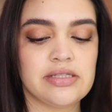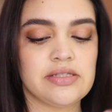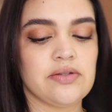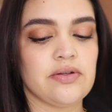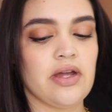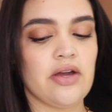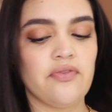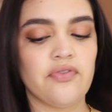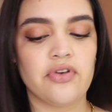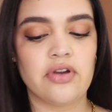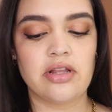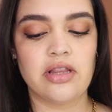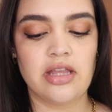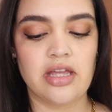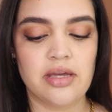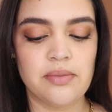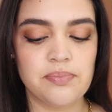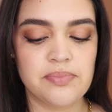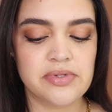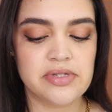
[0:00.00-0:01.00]
so now for
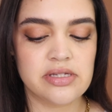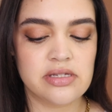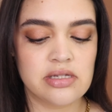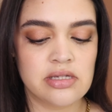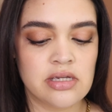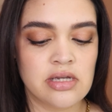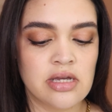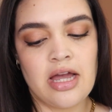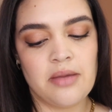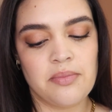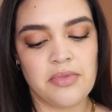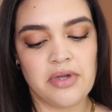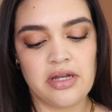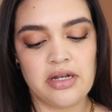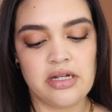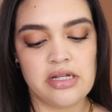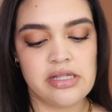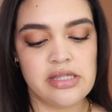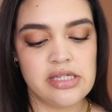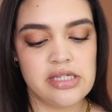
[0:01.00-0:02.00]
lips, I'm
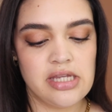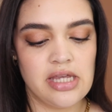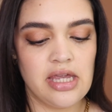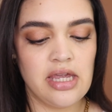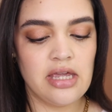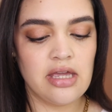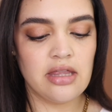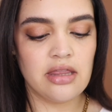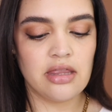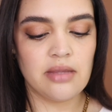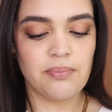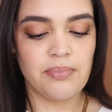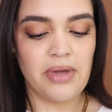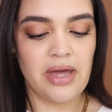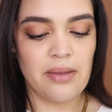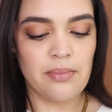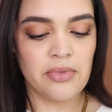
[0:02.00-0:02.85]
gonna take the Pat